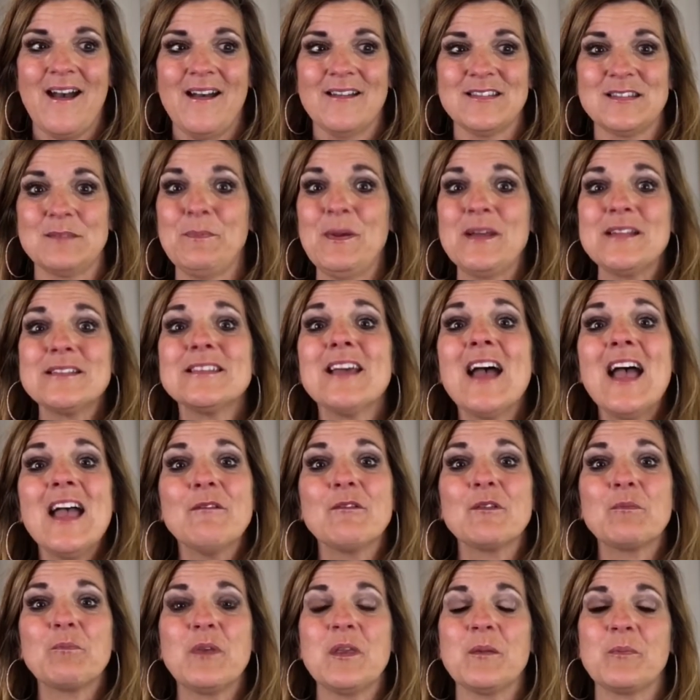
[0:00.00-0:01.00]
spend time
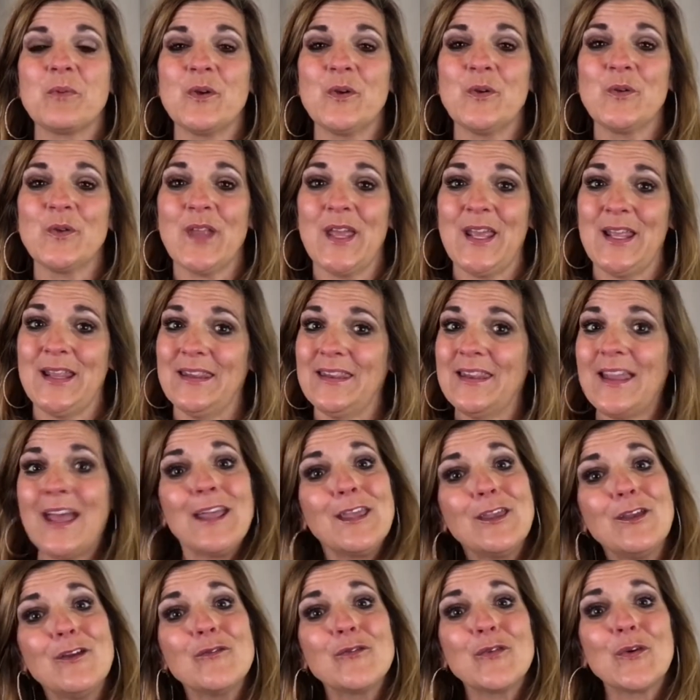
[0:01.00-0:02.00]
with people who
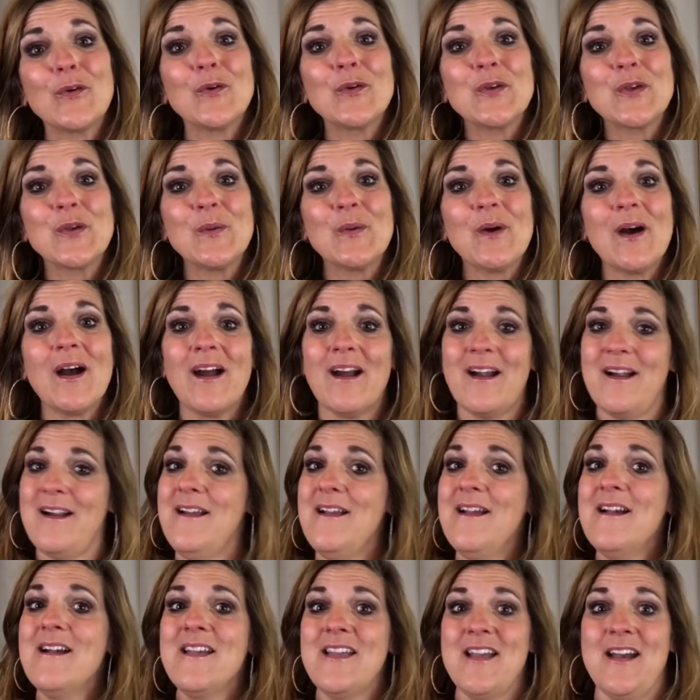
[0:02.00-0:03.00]
like you for who you are,
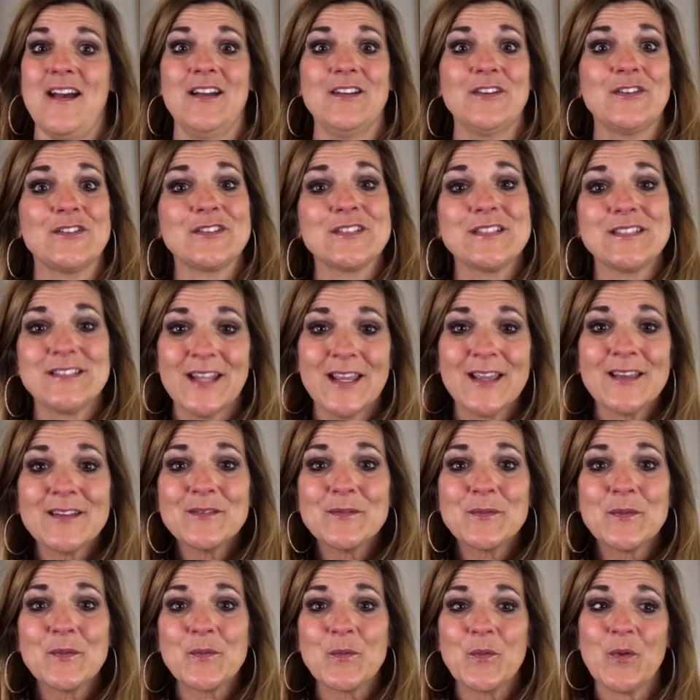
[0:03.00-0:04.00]

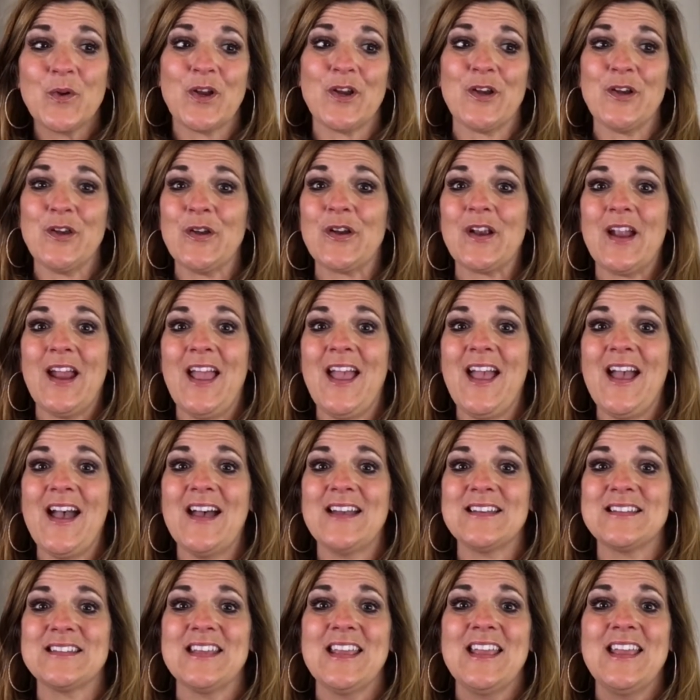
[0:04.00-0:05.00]
understand where you're
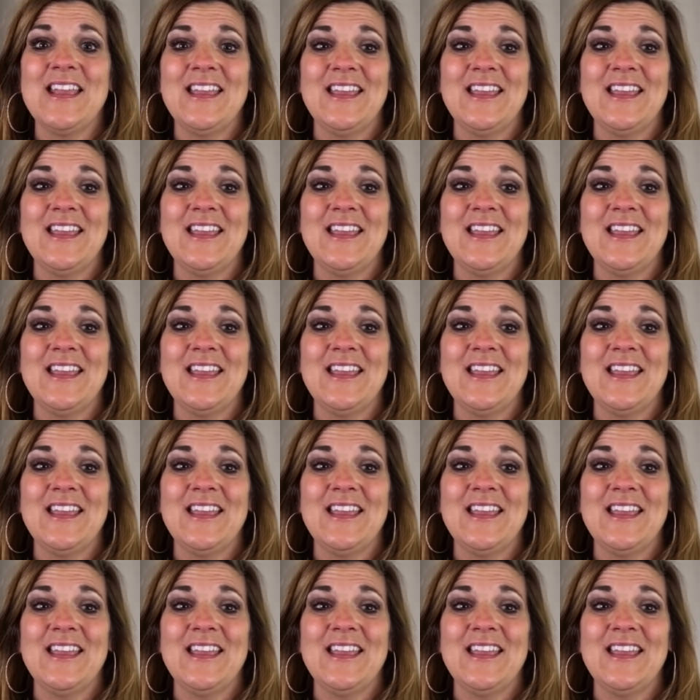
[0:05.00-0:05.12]
at,